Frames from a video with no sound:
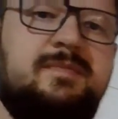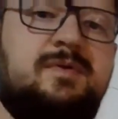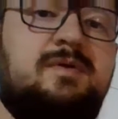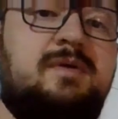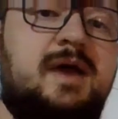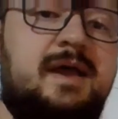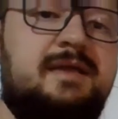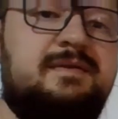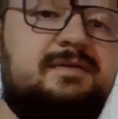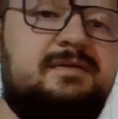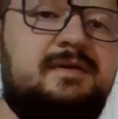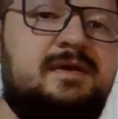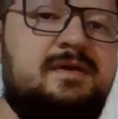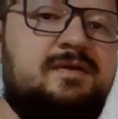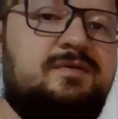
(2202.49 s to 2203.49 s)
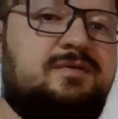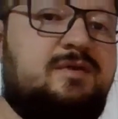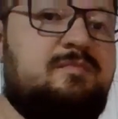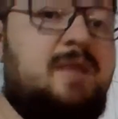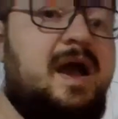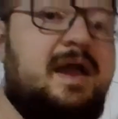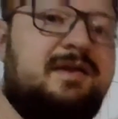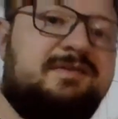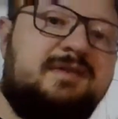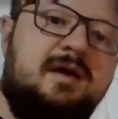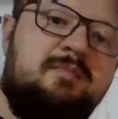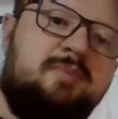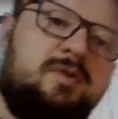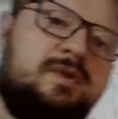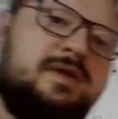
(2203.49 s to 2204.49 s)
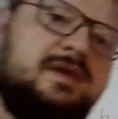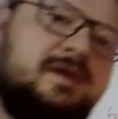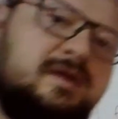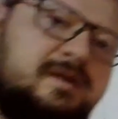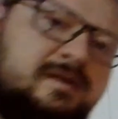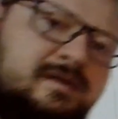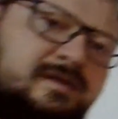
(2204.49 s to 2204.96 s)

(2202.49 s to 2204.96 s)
All right. So in my example here,